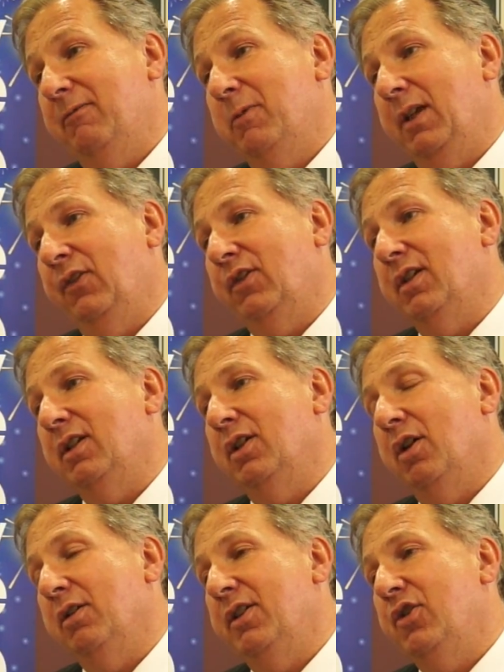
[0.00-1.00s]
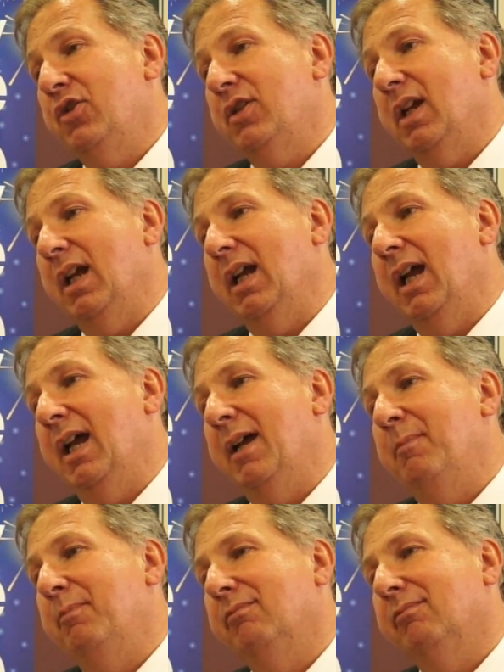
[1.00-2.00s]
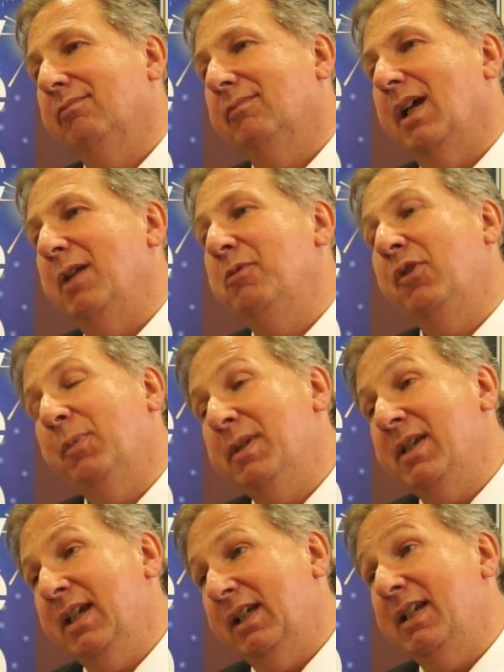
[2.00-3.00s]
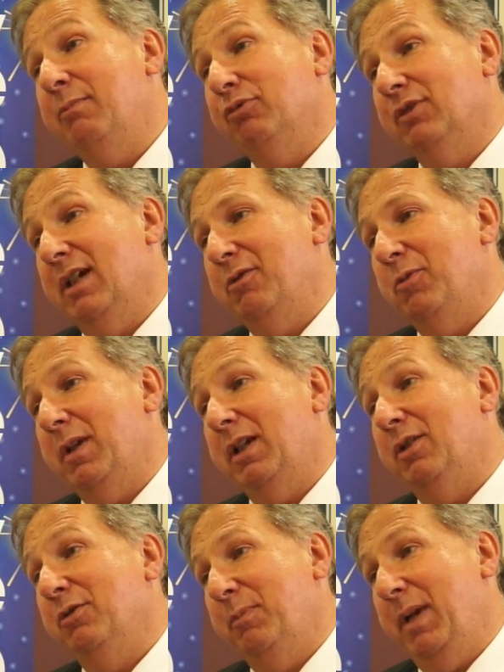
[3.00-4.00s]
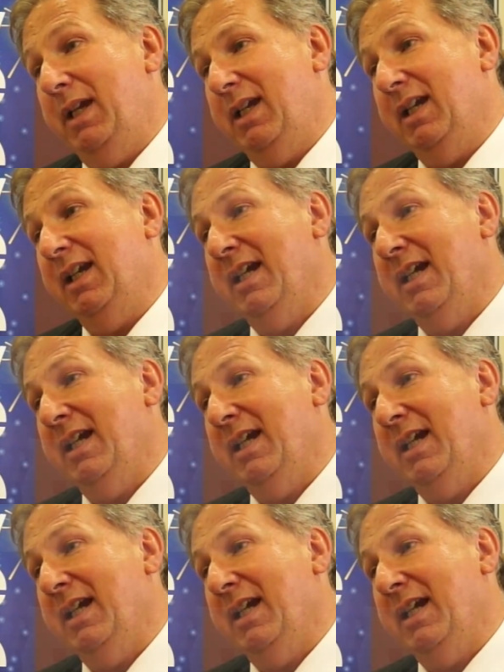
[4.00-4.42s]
of Weston College. Um, I was particularly proud when Lord Baker